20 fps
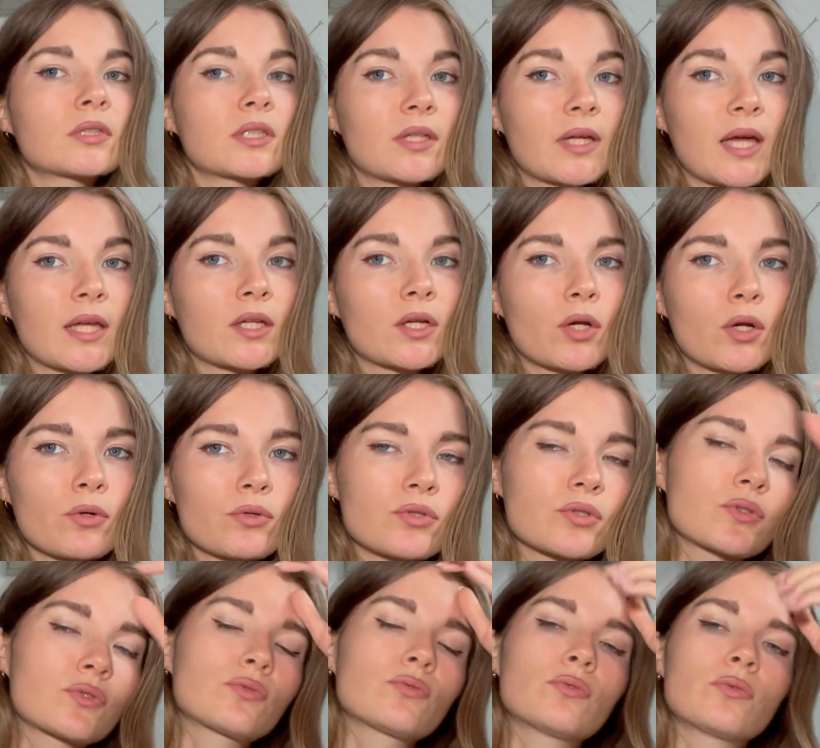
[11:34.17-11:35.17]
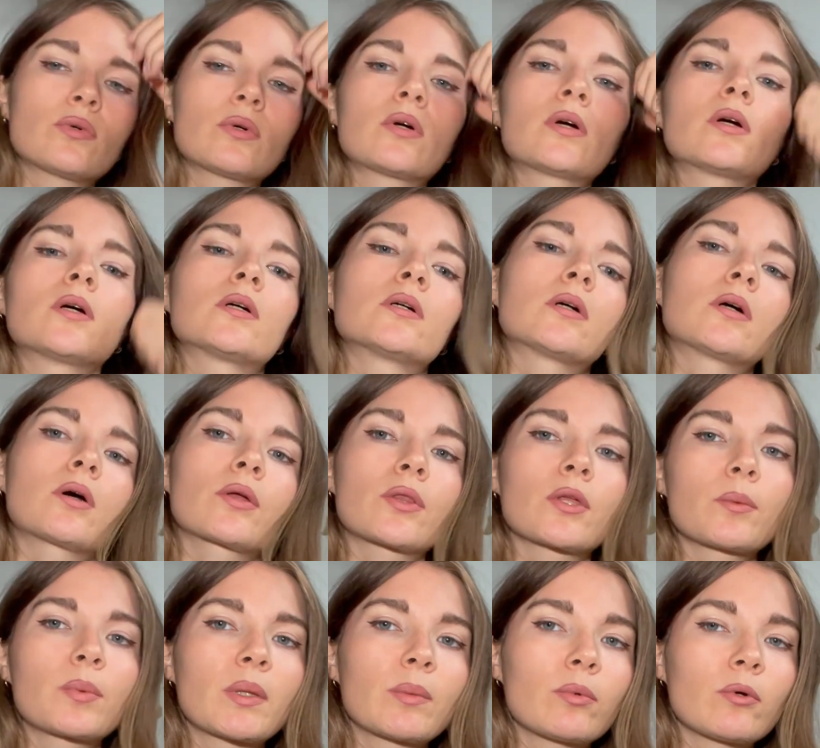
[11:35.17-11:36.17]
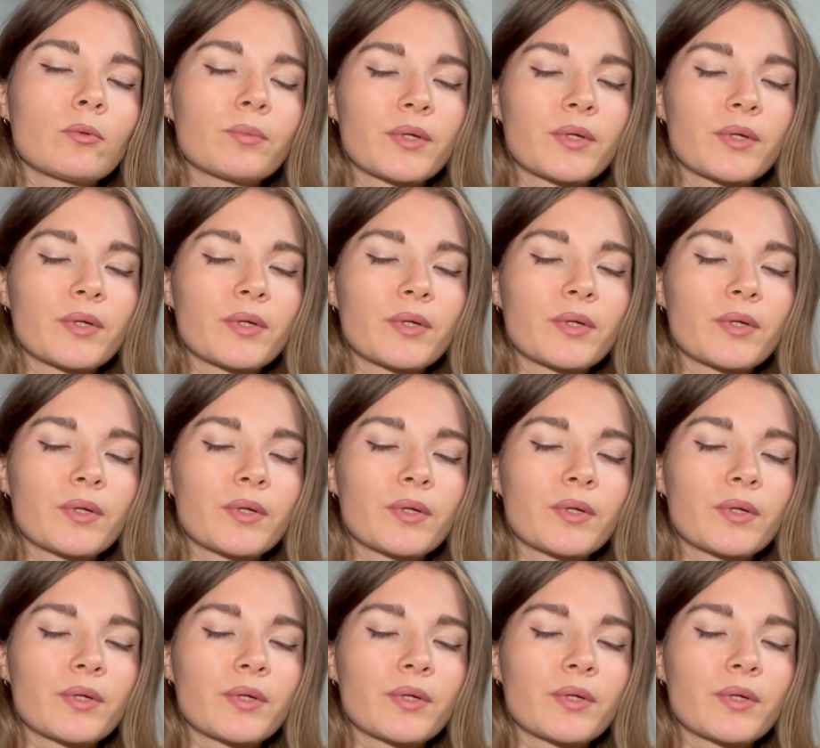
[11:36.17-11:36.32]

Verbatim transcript: get close to other people,